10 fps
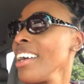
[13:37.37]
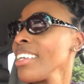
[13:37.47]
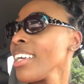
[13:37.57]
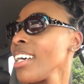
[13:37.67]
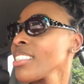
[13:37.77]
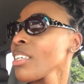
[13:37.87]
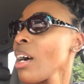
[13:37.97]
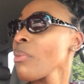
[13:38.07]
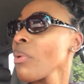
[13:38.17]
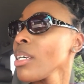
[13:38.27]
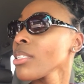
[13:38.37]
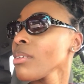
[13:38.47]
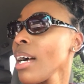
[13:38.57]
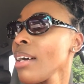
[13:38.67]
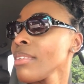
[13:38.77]
yeah, so I want to
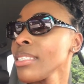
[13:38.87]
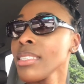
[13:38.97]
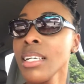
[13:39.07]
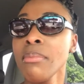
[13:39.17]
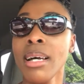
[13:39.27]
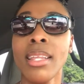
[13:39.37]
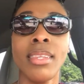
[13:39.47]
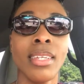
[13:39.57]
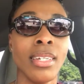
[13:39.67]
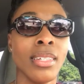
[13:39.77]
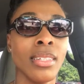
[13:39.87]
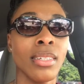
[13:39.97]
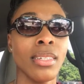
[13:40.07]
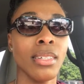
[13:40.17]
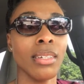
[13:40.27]
have it done by
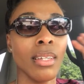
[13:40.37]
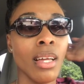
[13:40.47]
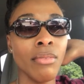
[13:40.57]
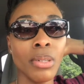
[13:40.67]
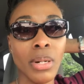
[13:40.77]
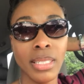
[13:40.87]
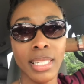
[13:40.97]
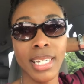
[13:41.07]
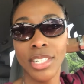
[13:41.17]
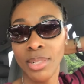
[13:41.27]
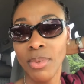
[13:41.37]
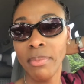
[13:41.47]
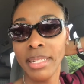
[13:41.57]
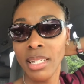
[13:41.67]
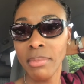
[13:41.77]
then. Of course, the kitchen won't
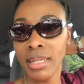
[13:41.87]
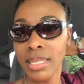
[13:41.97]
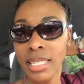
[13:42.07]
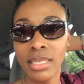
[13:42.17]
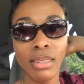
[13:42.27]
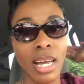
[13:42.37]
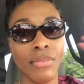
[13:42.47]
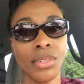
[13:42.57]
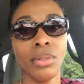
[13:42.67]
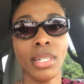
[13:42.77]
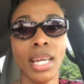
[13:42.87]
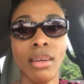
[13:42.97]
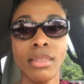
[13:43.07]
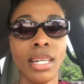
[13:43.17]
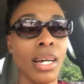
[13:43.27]
be done because I still have to do the
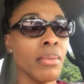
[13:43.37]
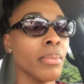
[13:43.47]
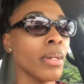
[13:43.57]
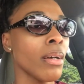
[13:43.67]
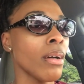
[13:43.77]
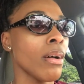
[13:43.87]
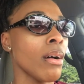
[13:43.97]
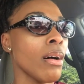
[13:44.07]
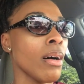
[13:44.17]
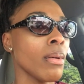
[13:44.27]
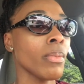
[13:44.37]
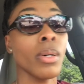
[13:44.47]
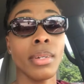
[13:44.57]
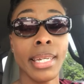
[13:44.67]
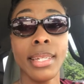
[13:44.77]
countertop.
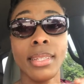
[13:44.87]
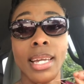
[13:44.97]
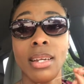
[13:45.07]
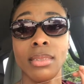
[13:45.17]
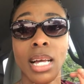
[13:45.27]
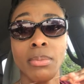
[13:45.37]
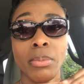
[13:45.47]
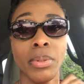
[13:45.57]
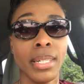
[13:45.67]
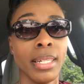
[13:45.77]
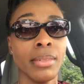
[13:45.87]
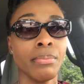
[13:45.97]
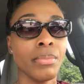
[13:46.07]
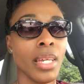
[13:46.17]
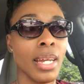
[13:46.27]
Well, get the countertops put
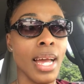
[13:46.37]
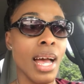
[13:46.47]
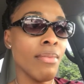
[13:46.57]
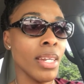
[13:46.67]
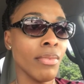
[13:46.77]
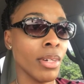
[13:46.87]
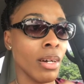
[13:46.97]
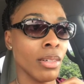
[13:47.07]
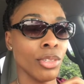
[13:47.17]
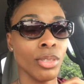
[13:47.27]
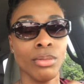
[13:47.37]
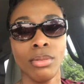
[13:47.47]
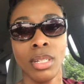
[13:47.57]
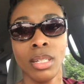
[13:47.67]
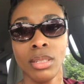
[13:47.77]
in, and I haven't even gone to
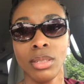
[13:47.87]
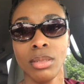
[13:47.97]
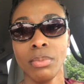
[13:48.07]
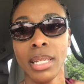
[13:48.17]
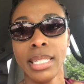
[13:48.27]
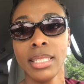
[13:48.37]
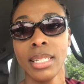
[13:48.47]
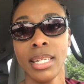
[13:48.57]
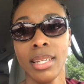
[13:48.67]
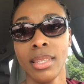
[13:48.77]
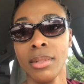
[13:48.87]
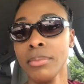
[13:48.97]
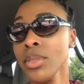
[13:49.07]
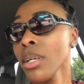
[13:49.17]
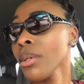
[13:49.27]
the place to get
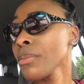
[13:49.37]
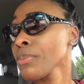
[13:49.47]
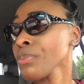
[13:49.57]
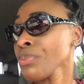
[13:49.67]
them. So